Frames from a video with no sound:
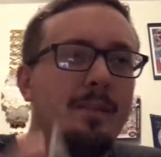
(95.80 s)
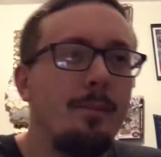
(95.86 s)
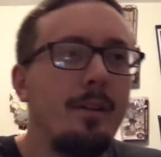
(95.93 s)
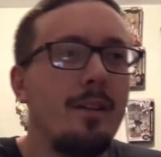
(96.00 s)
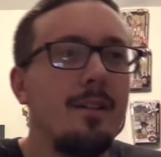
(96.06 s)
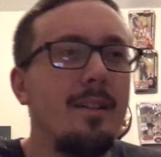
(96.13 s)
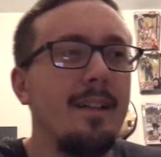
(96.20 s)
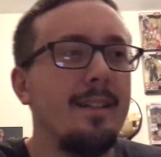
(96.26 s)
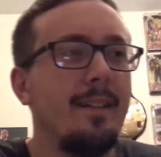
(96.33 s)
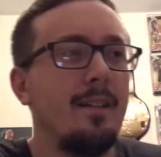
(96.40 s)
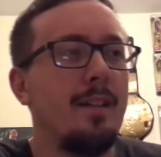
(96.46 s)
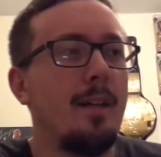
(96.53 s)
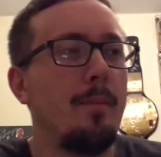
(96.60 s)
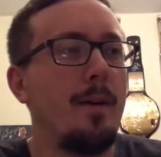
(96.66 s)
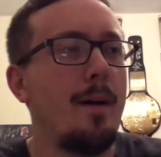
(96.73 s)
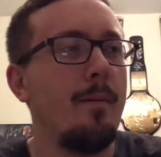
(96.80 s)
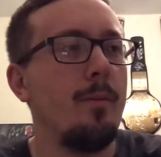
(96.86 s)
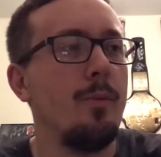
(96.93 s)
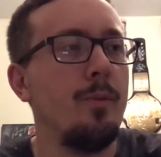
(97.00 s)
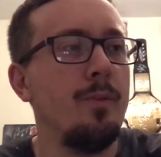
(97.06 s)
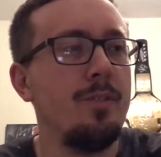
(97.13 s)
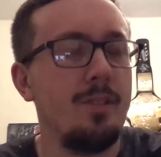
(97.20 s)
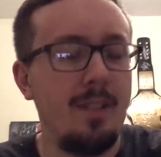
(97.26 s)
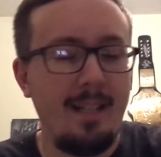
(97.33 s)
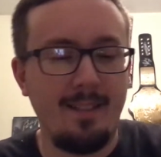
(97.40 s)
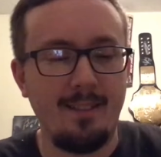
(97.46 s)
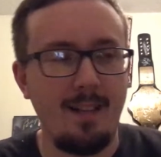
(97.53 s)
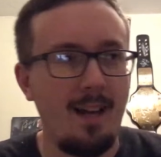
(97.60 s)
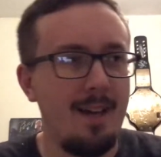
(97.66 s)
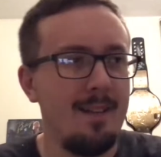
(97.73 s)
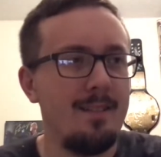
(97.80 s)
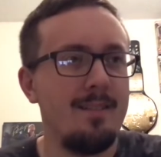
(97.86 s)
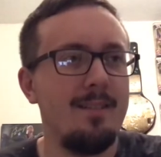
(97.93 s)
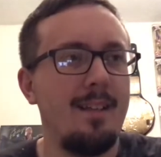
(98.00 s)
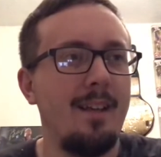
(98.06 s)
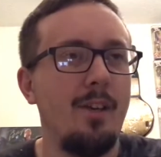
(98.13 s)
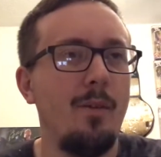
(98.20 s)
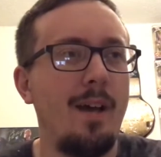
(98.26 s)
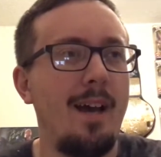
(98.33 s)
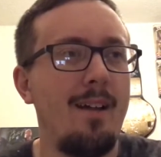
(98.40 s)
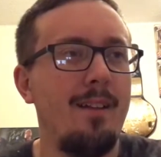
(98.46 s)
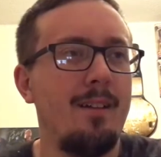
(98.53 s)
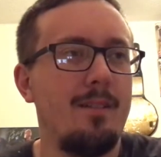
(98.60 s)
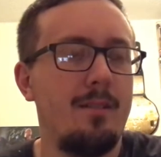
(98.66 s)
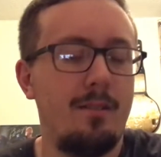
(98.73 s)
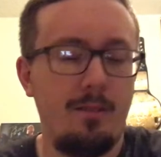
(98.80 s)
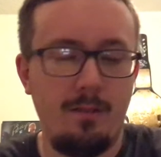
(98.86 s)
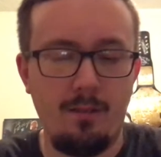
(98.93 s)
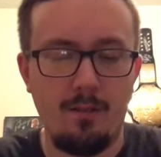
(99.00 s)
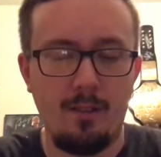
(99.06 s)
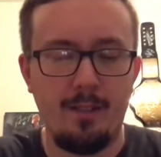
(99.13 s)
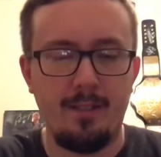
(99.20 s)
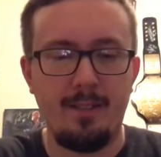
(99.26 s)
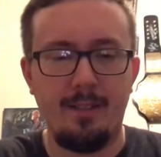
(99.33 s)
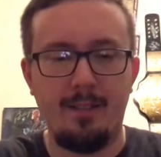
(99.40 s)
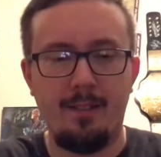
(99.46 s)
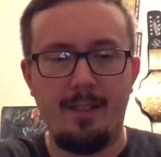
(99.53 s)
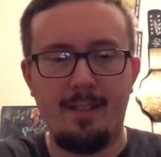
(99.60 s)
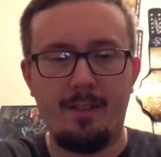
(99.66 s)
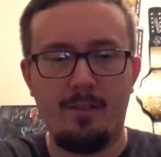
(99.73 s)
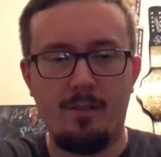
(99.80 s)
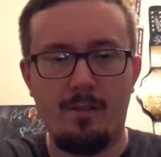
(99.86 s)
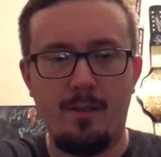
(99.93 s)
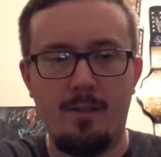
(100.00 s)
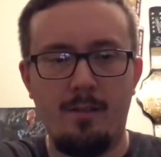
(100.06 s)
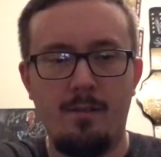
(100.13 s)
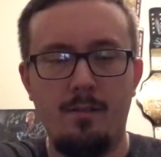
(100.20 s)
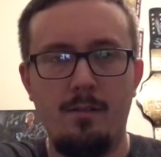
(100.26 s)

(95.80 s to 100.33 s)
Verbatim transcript: Been collecting a lot of Bobby Roode, so that's nice. Thank you, Alex. All right, let's get to the next card.